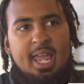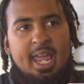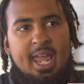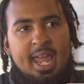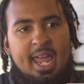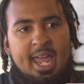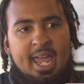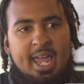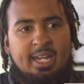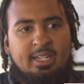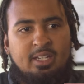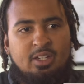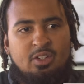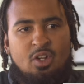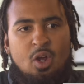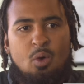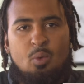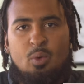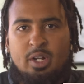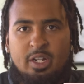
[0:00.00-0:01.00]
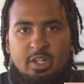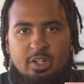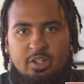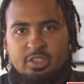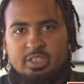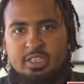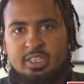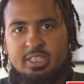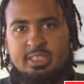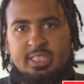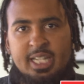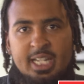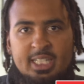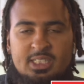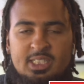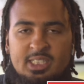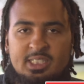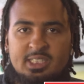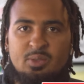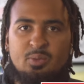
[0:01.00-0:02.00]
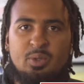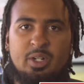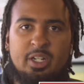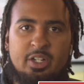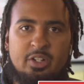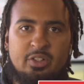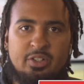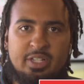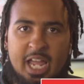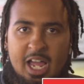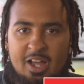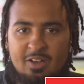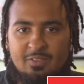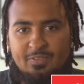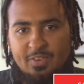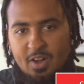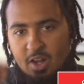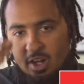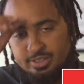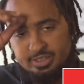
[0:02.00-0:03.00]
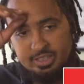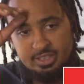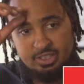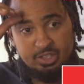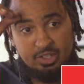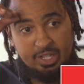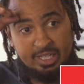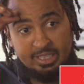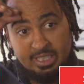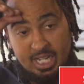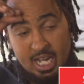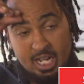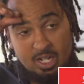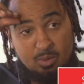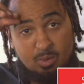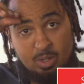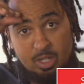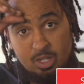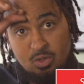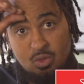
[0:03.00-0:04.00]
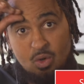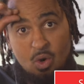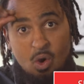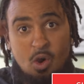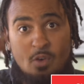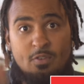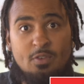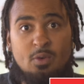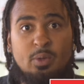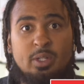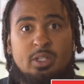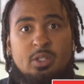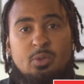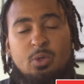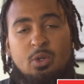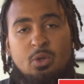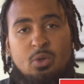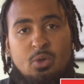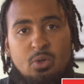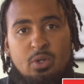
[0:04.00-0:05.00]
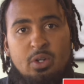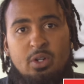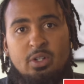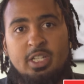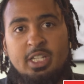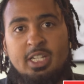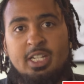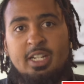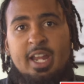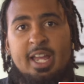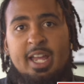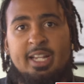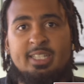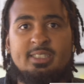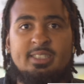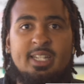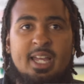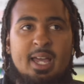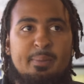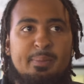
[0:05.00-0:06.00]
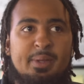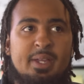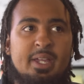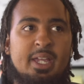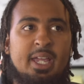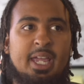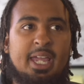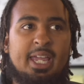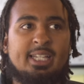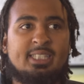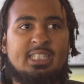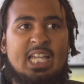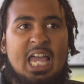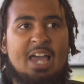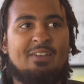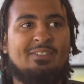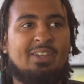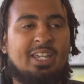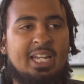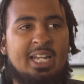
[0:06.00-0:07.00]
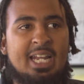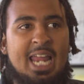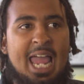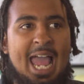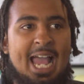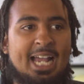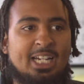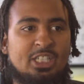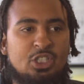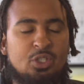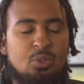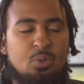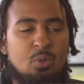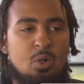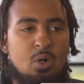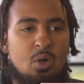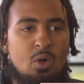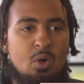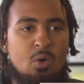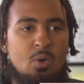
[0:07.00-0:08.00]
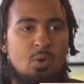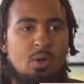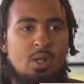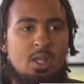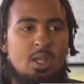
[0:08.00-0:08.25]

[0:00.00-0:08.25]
and you know, what are your successes and what are your downfalls. And so that's kind of what you go over with the recruiter. Then the next step is having an actual